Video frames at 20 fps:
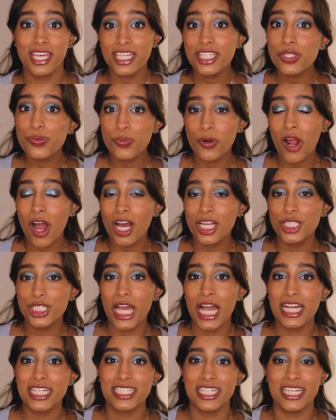this
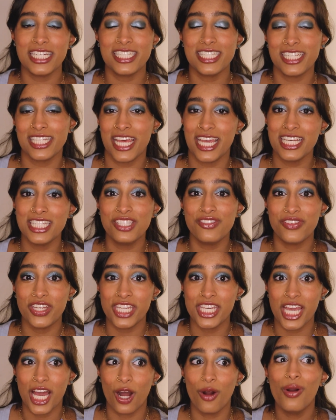project in today's
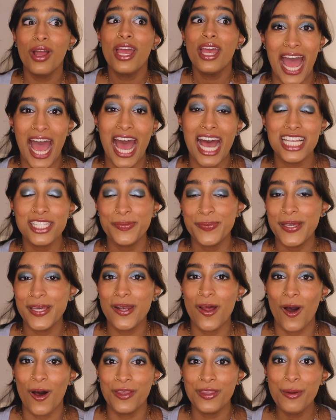video has
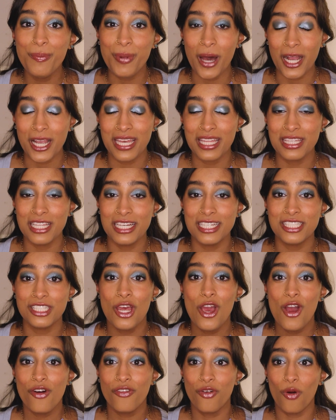been on the bucket
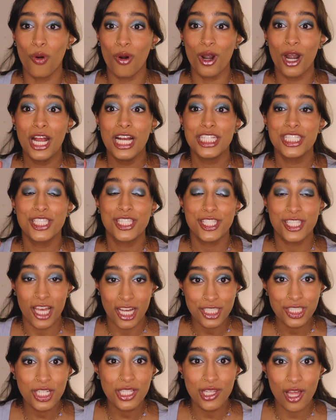list for
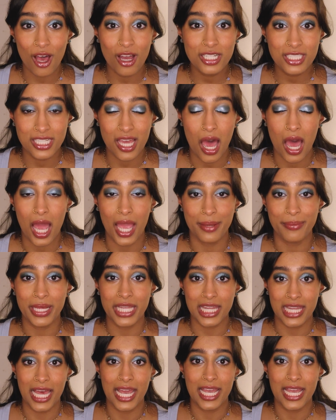such a long time,